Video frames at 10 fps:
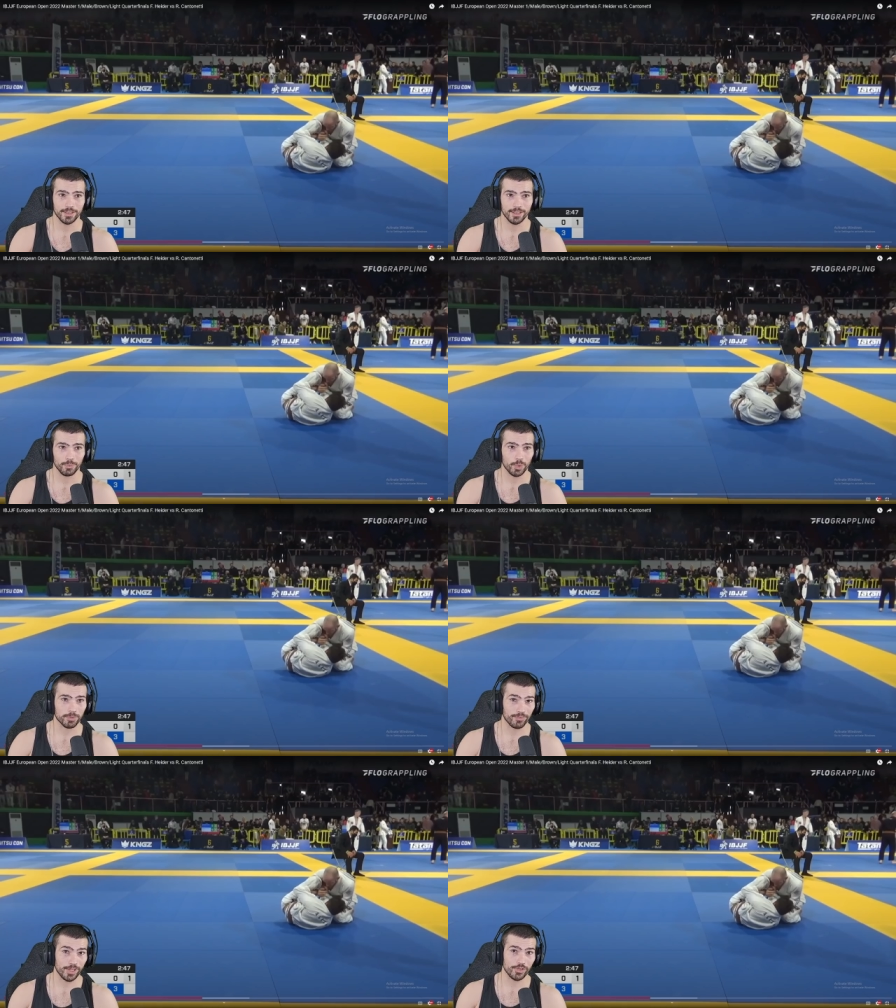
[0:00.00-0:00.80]
will
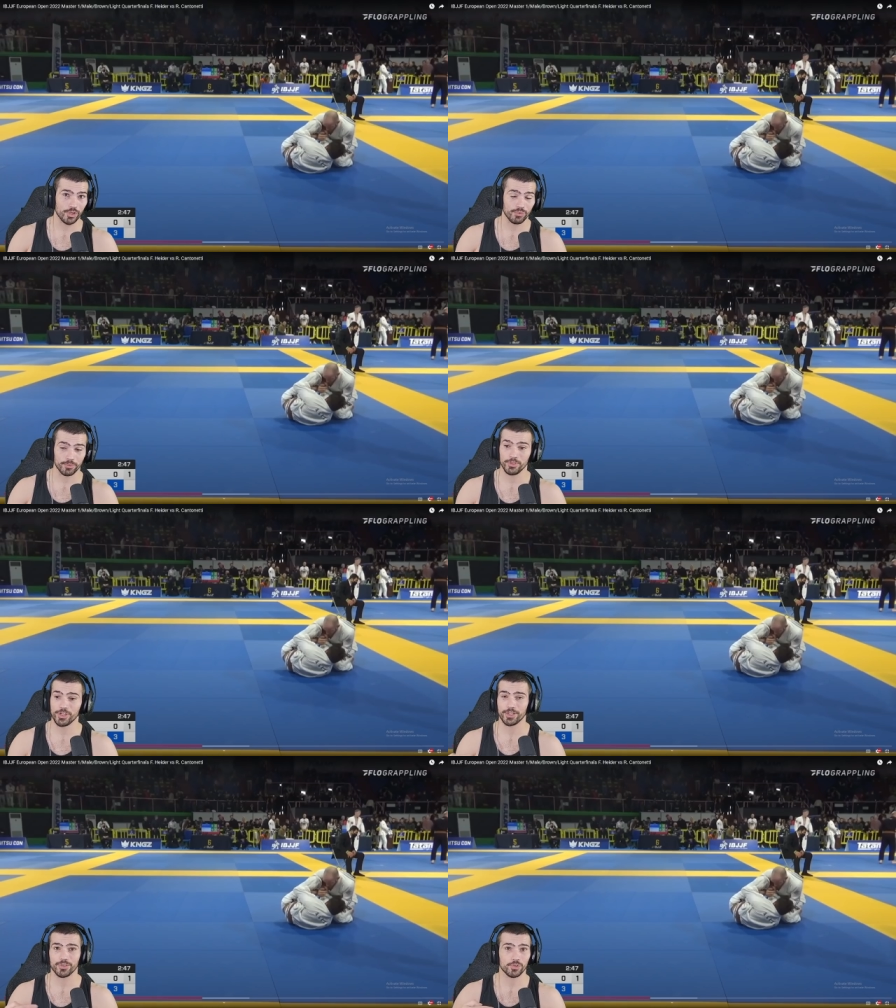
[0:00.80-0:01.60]
prevent you from
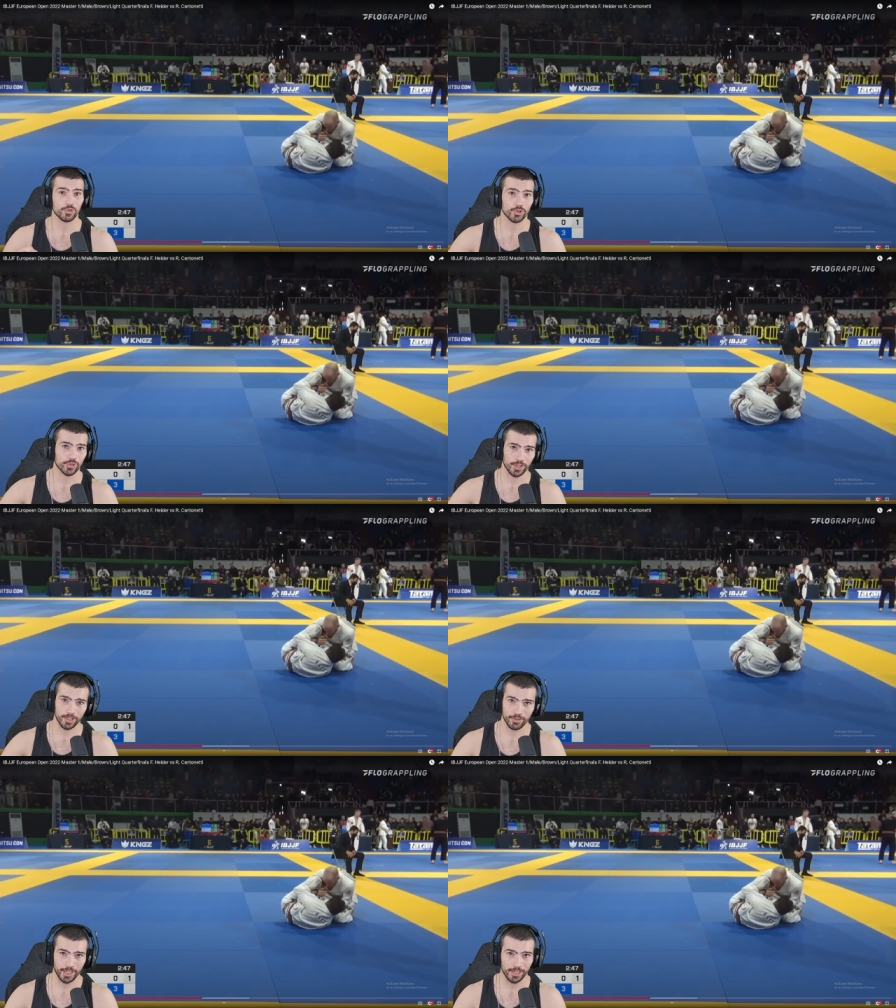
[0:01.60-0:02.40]
just circling
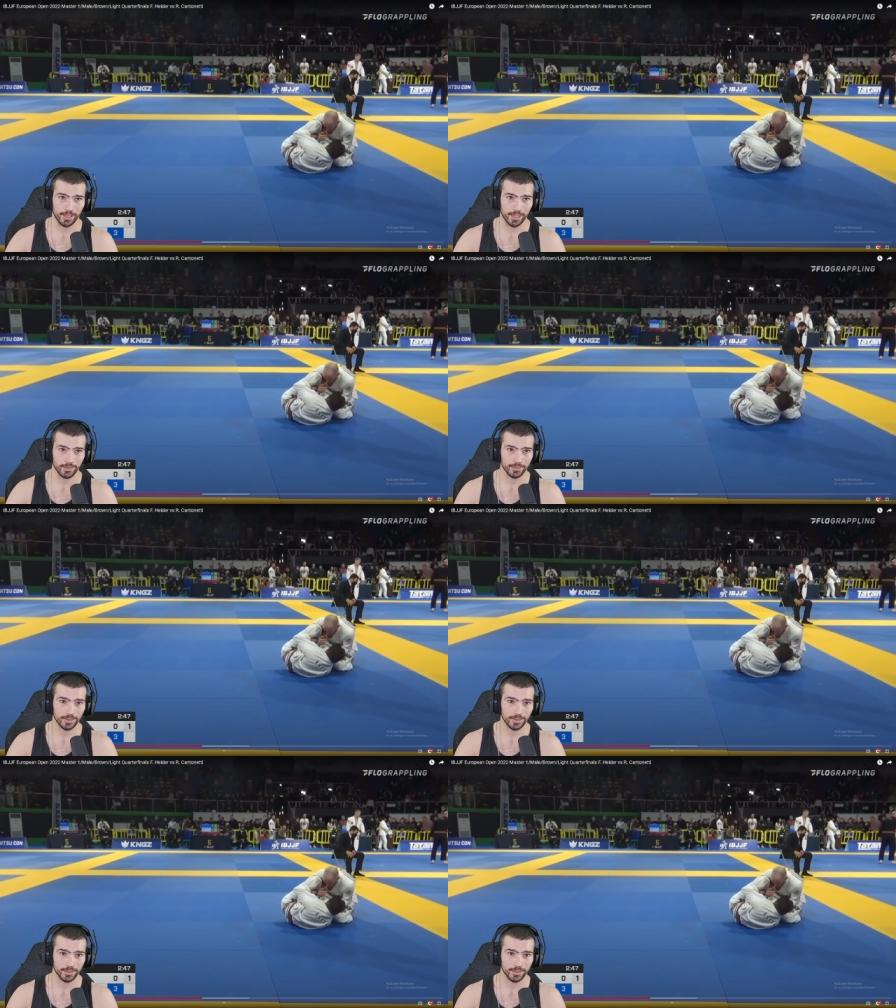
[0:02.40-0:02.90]
your hand out